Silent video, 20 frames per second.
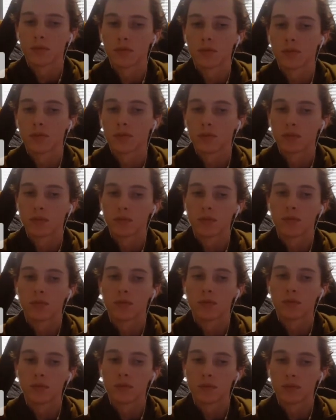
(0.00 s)

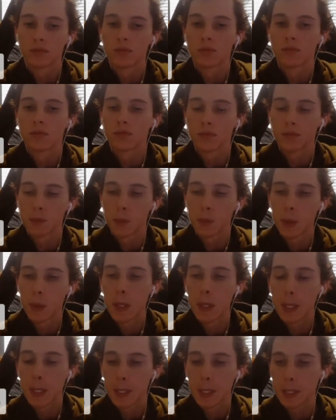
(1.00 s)

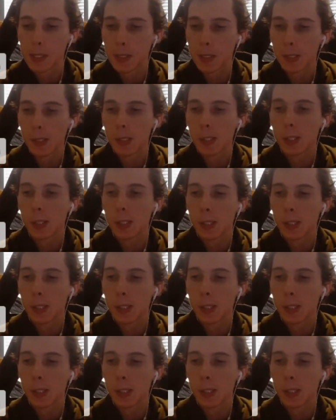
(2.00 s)
The person shown says nothing.